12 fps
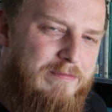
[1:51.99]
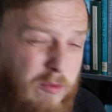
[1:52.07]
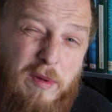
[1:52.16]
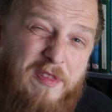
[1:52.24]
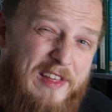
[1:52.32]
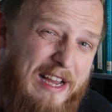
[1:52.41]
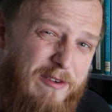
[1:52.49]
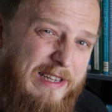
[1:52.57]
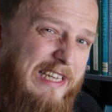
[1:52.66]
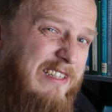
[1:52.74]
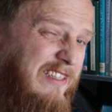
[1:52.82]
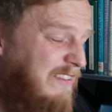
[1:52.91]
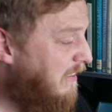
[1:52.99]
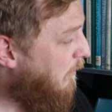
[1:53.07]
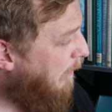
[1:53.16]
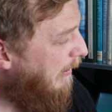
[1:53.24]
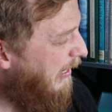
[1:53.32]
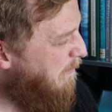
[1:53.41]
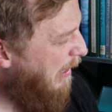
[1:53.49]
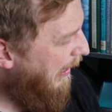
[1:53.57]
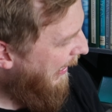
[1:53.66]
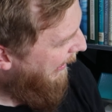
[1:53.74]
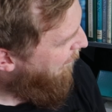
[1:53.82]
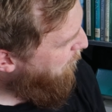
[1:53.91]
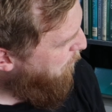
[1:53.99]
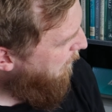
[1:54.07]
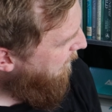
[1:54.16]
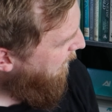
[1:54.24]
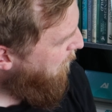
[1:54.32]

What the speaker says: With the algae in this aquarium, I have pretty